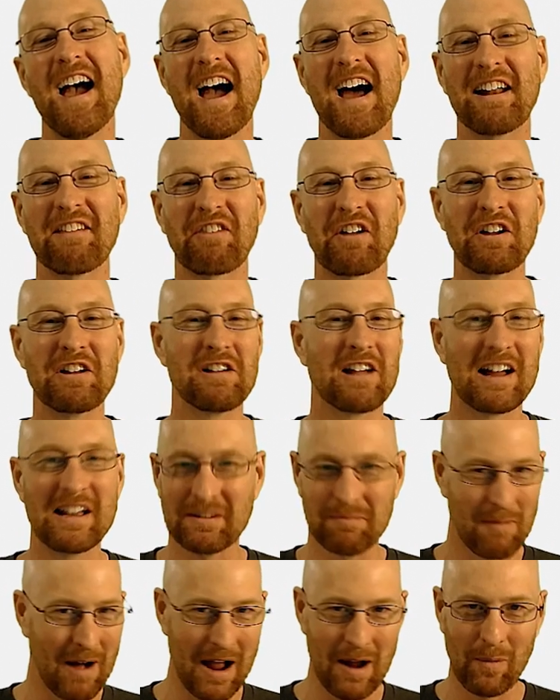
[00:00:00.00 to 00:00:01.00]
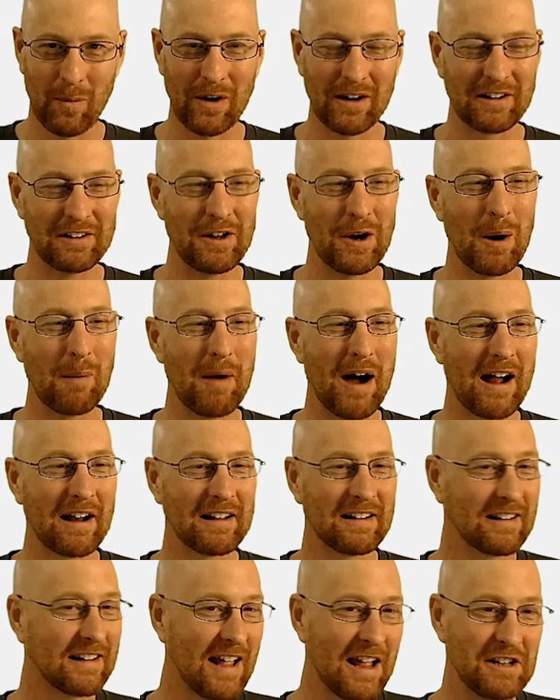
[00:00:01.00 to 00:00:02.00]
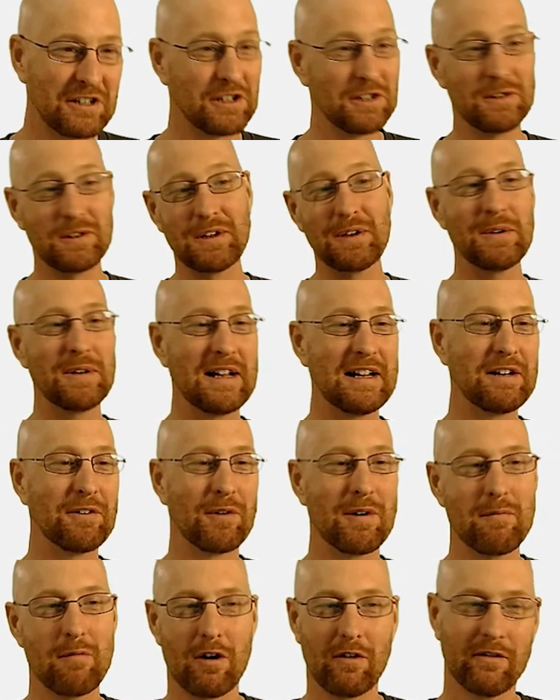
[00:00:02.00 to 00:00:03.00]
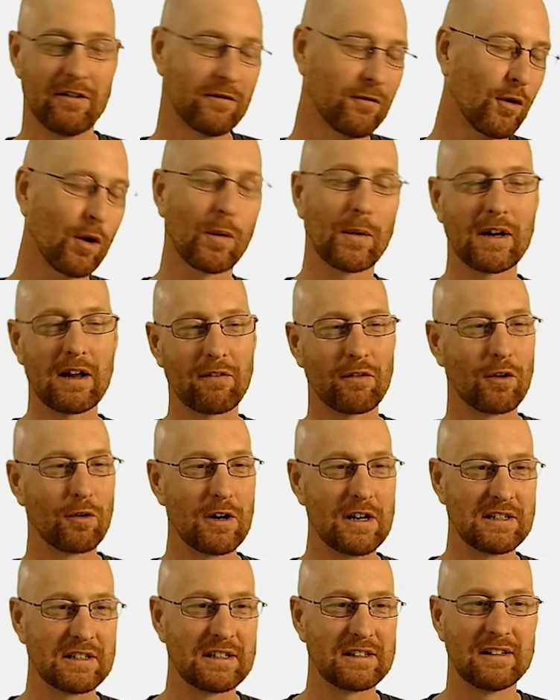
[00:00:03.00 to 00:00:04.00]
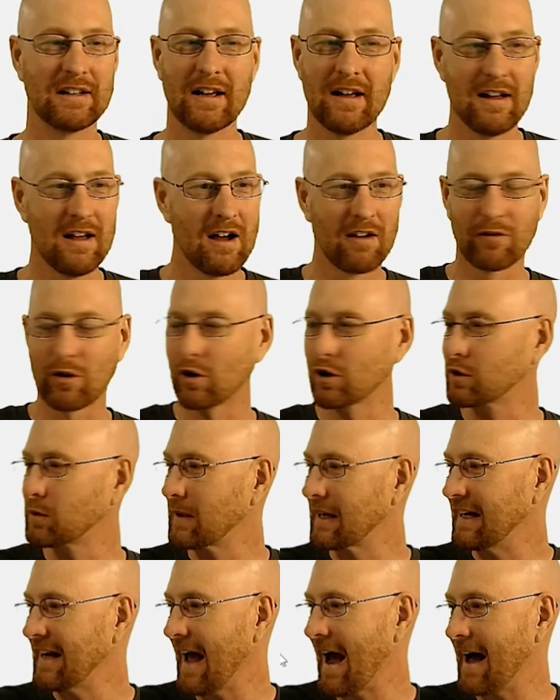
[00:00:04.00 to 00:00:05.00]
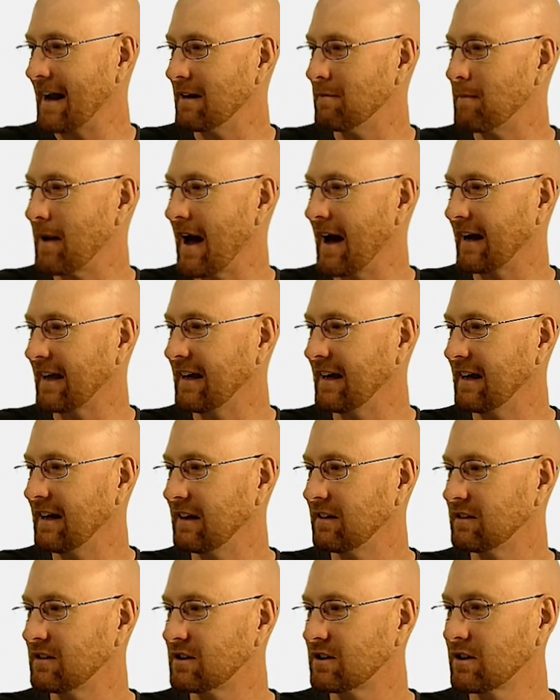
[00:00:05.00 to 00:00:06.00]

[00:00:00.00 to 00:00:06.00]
And I thought you guys might want to know about it in case you do need to remove it for whatever reason. Of course, we can add it back in